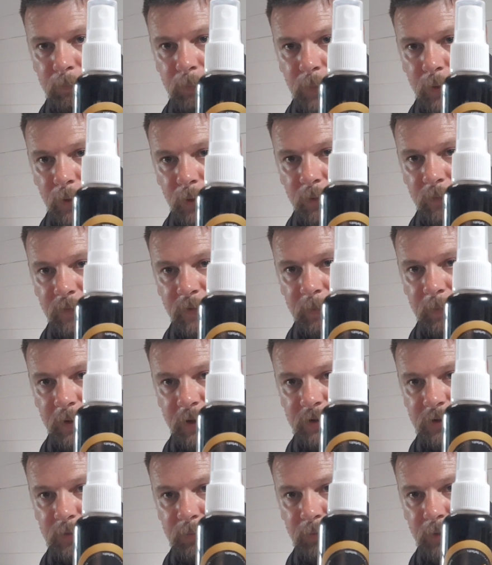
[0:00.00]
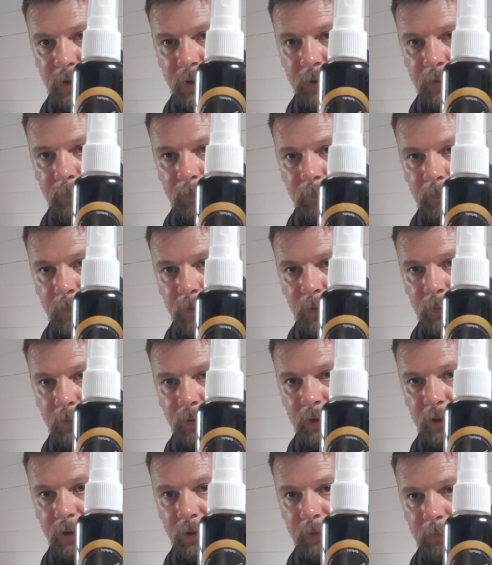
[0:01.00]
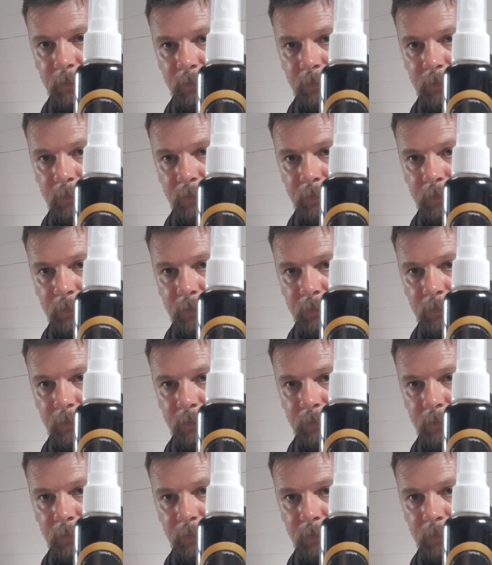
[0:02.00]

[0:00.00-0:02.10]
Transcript: Banoffee bait spray. Okay,